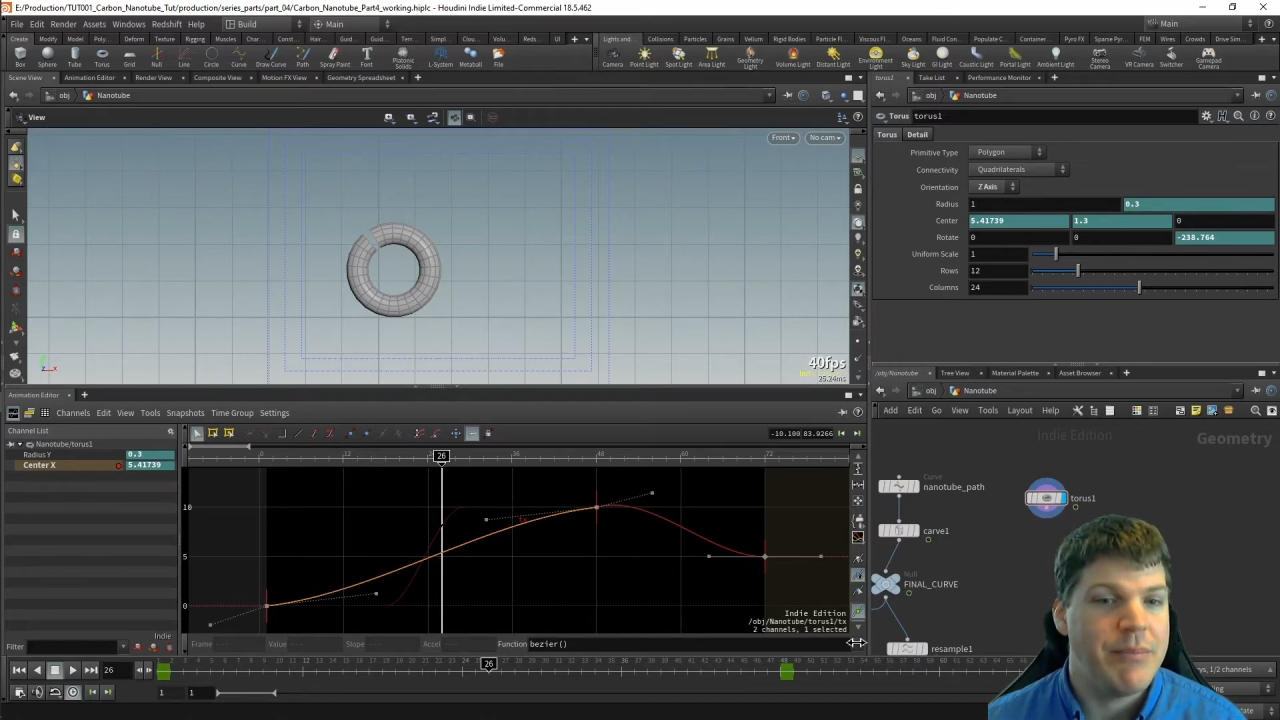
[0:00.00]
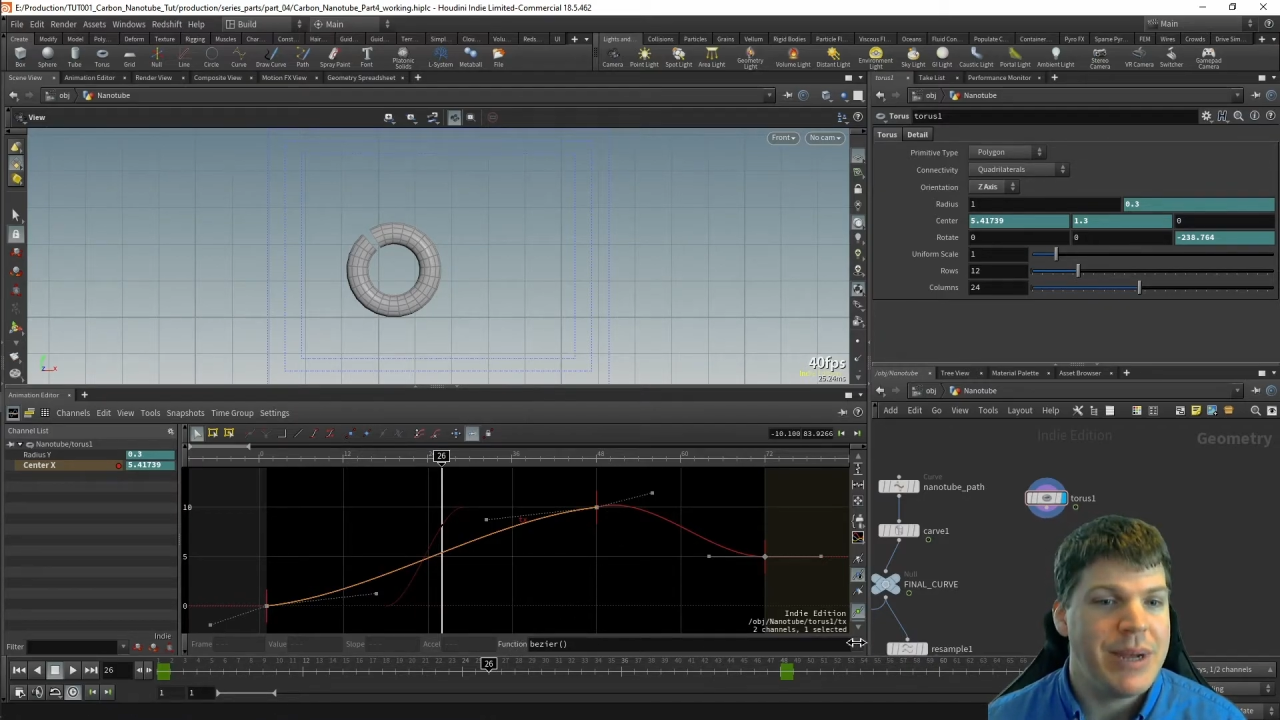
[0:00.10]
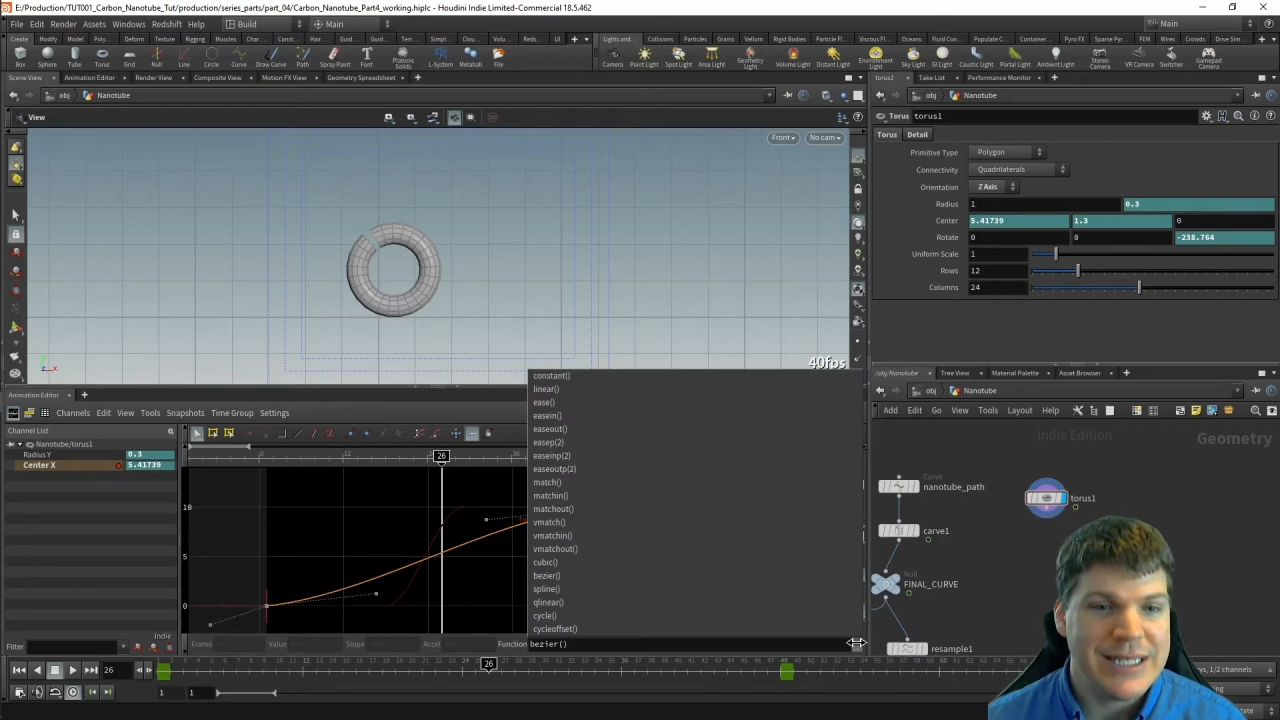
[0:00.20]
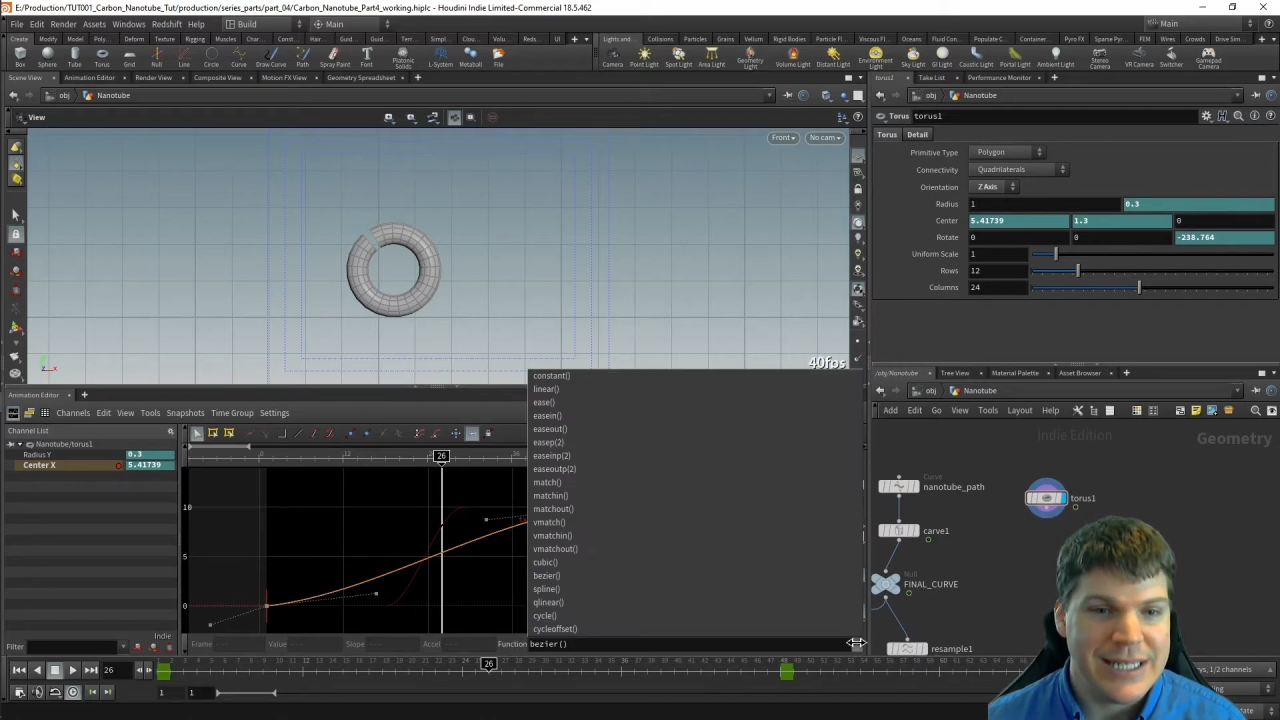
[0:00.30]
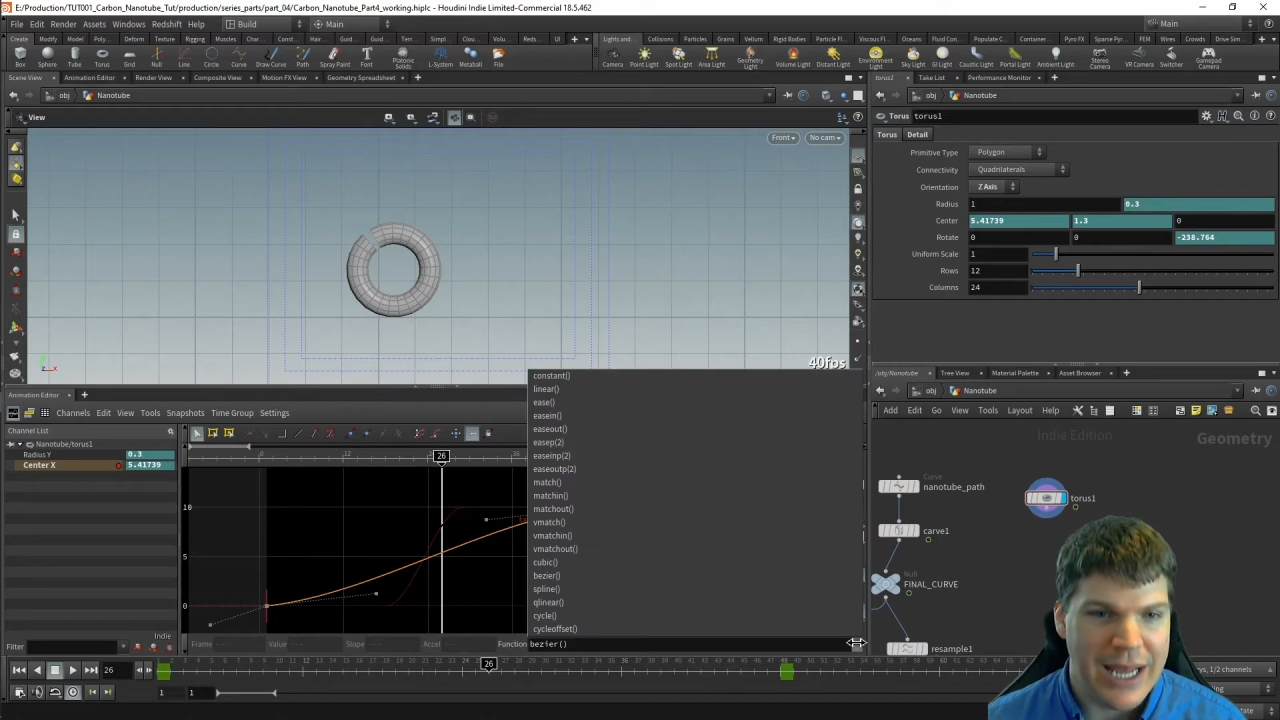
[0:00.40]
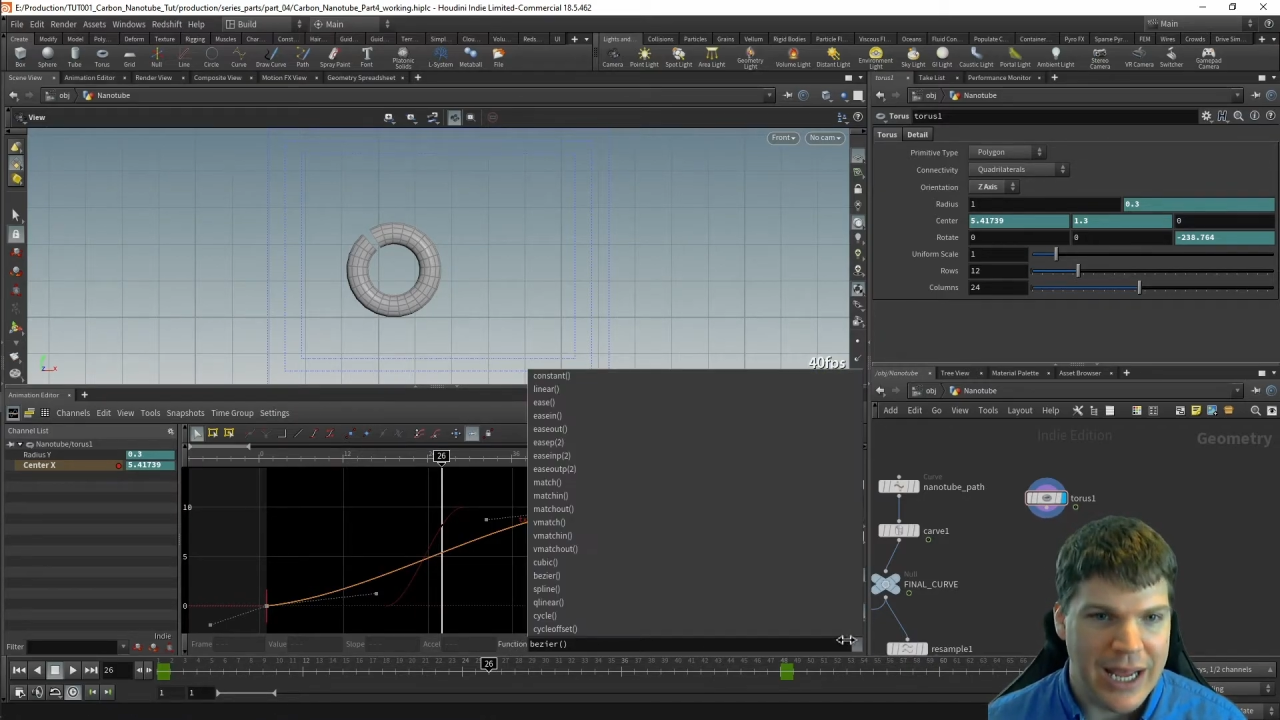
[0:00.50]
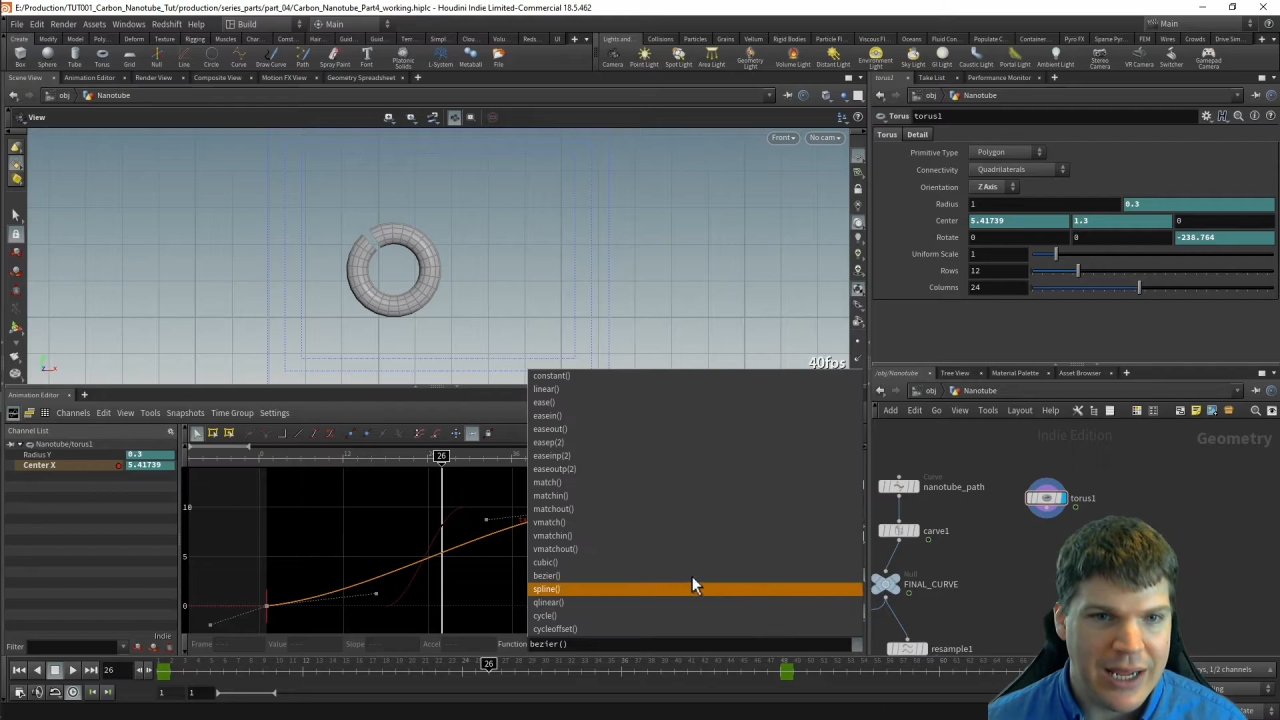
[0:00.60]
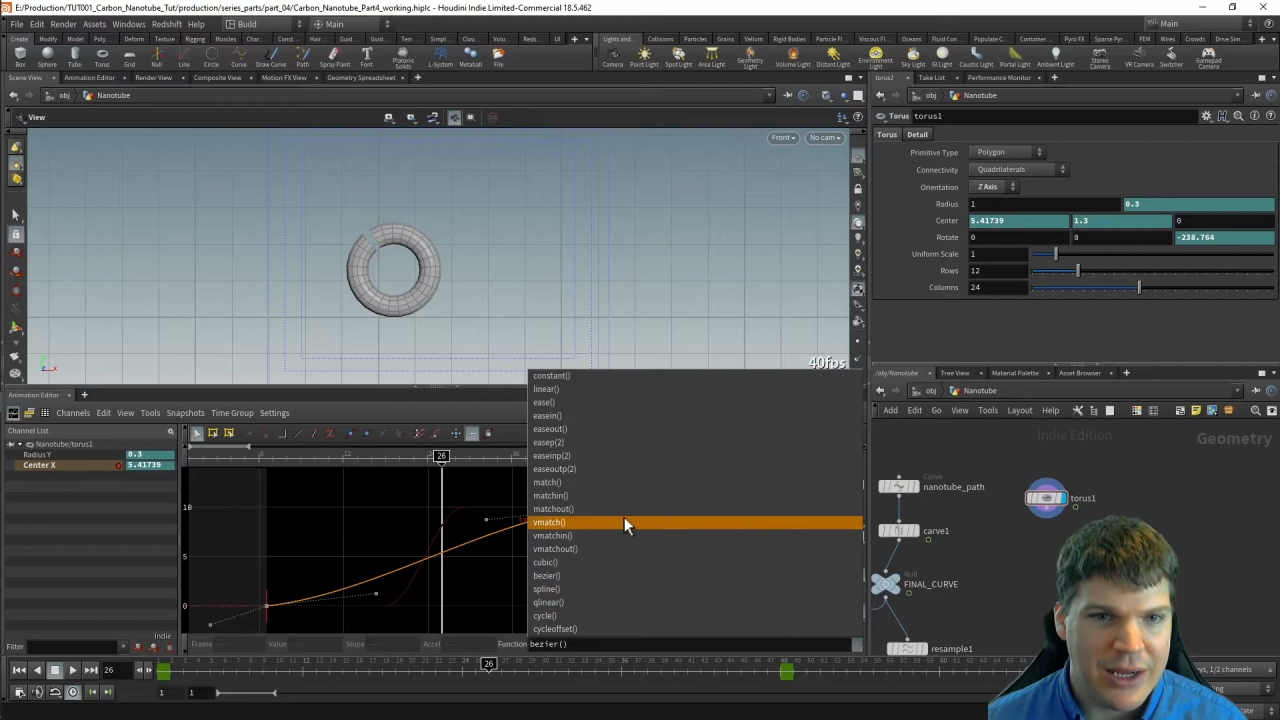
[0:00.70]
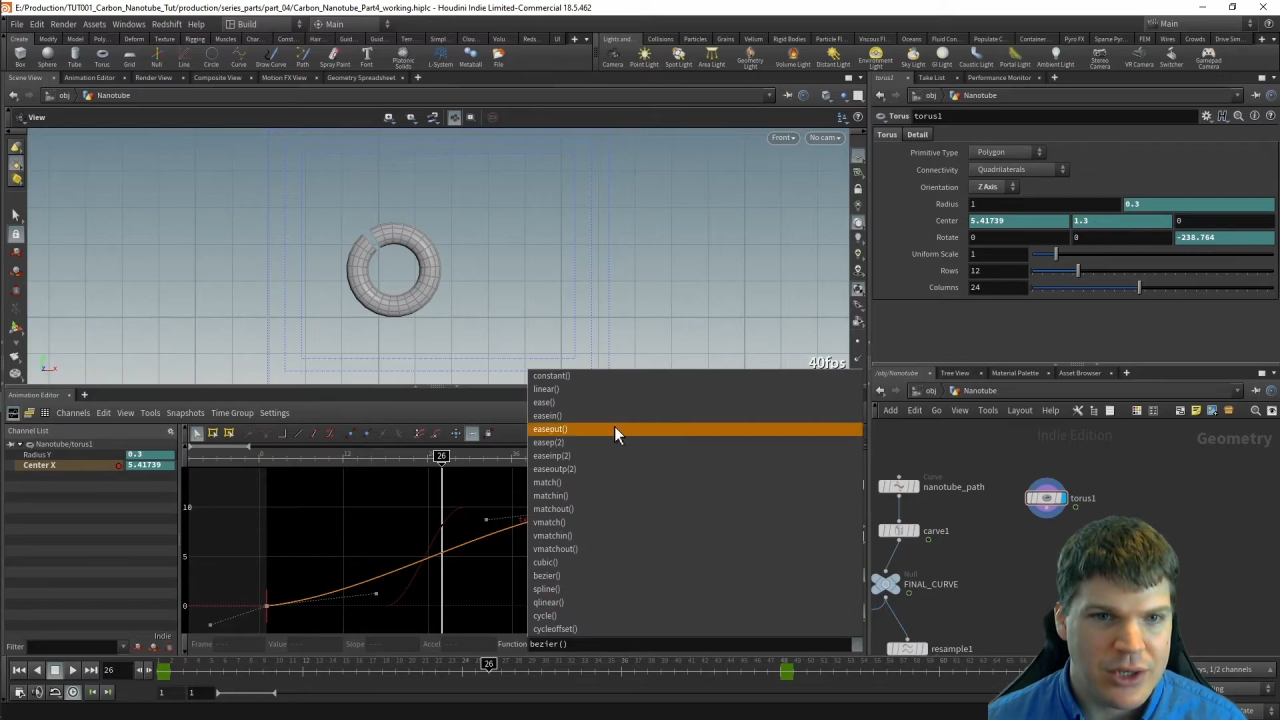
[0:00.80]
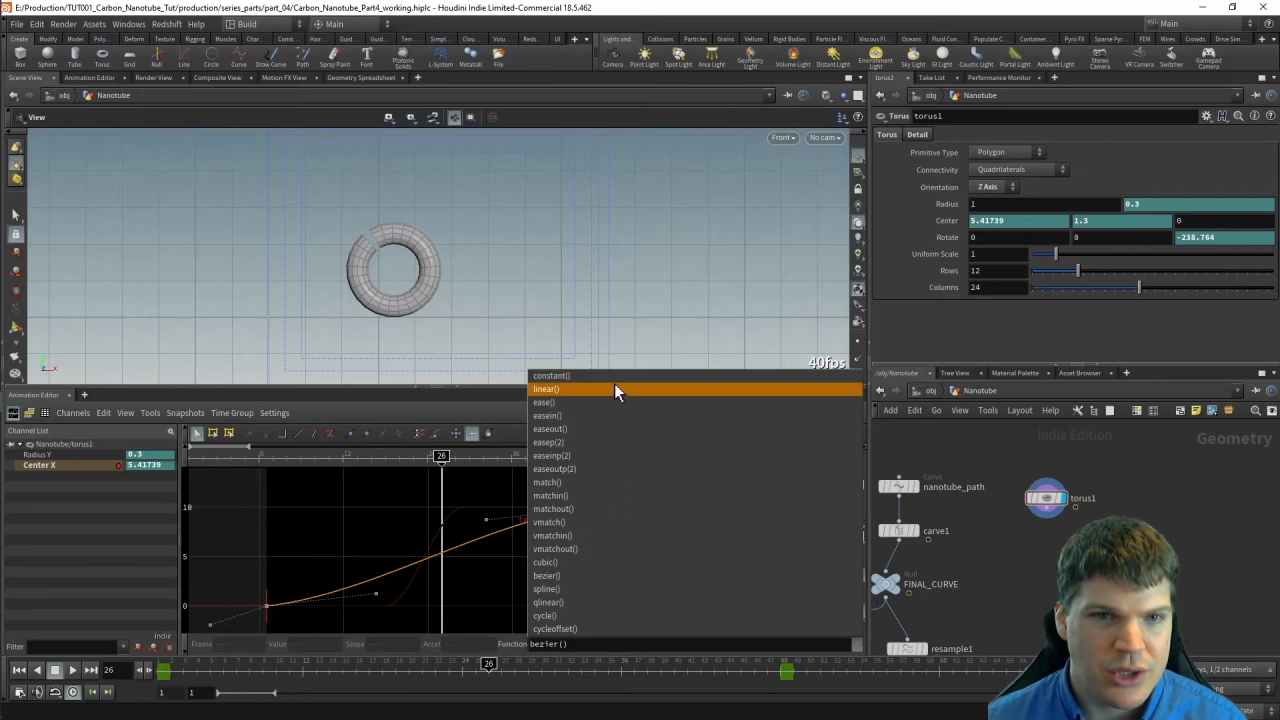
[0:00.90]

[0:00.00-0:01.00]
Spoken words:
Bezier